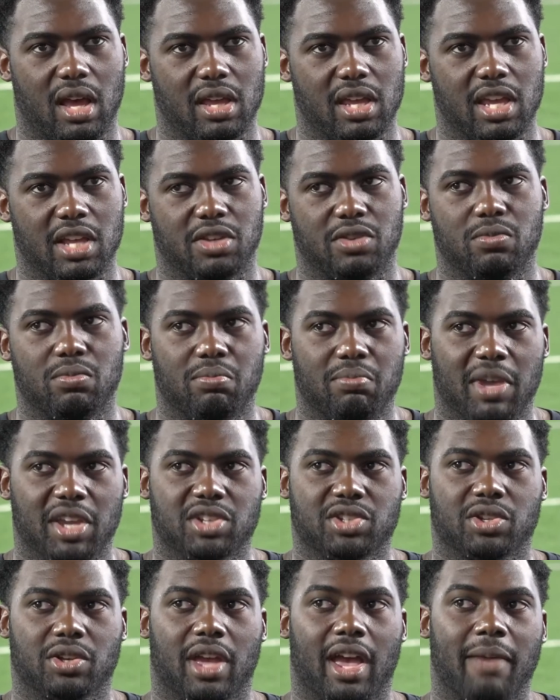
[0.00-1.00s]
I make
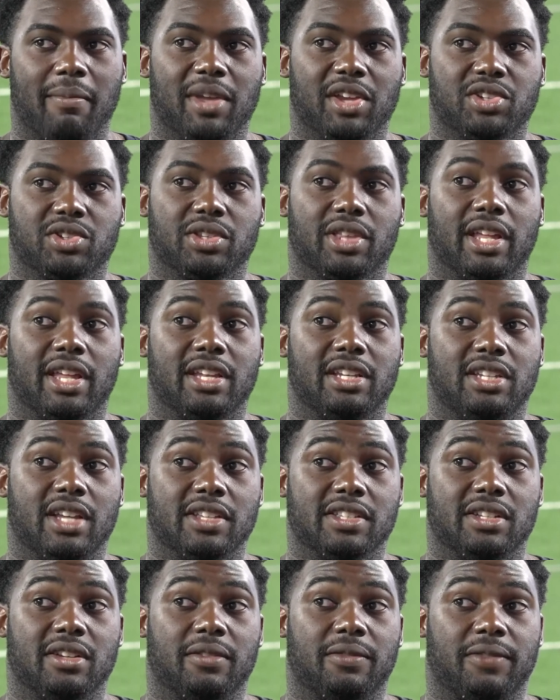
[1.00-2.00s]
sure that it
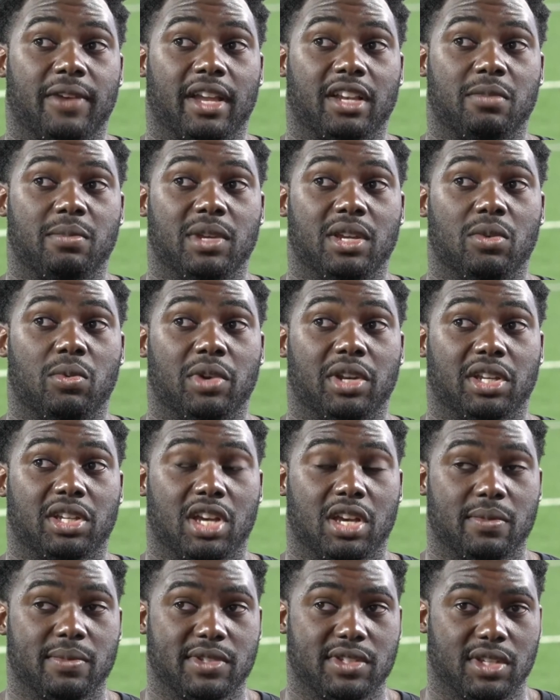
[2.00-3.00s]
doesn't affect me when it
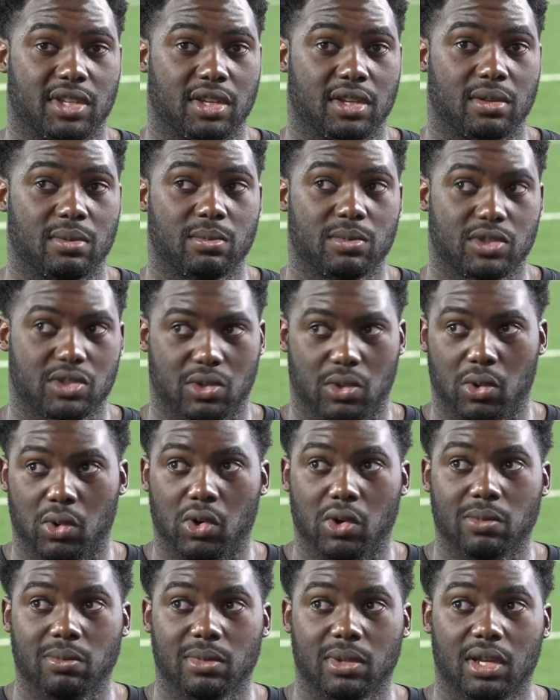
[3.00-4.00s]
comes to
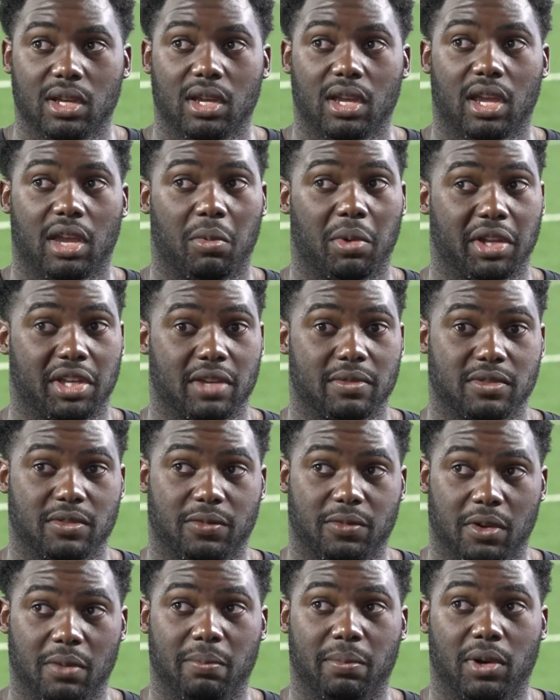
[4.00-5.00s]
school and when it comes to
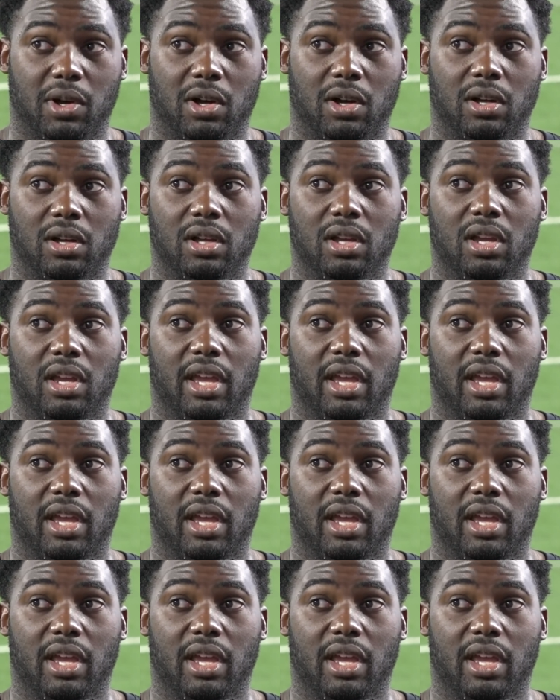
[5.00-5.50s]
football,